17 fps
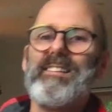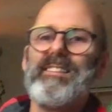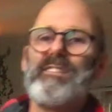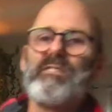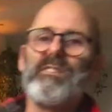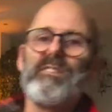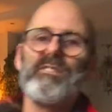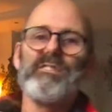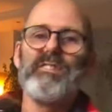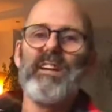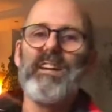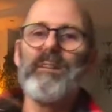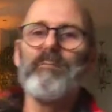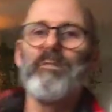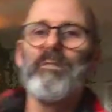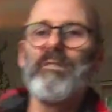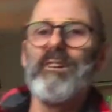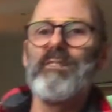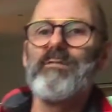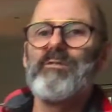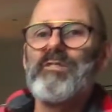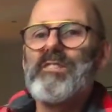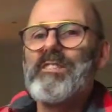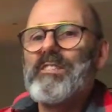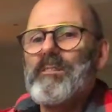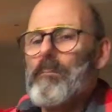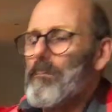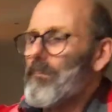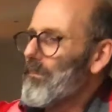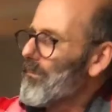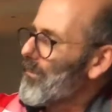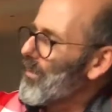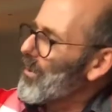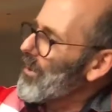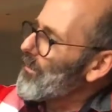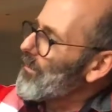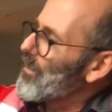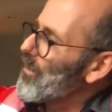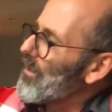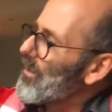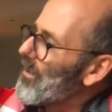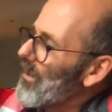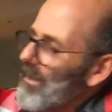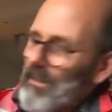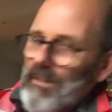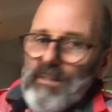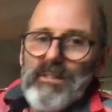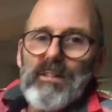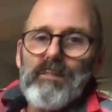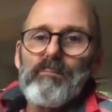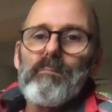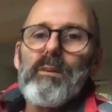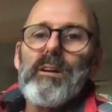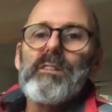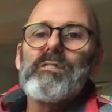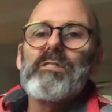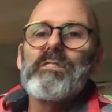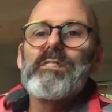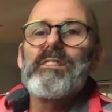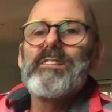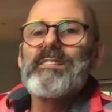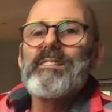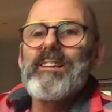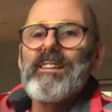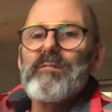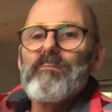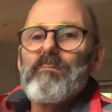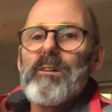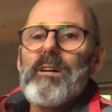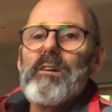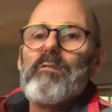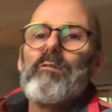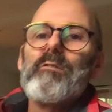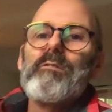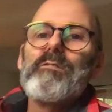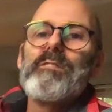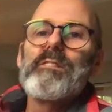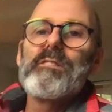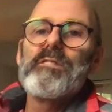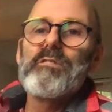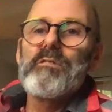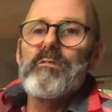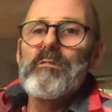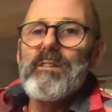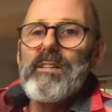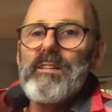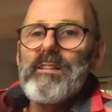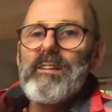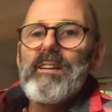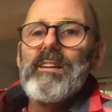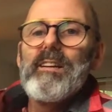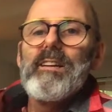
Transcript: shame you don't see the purple color that much that well on the screen.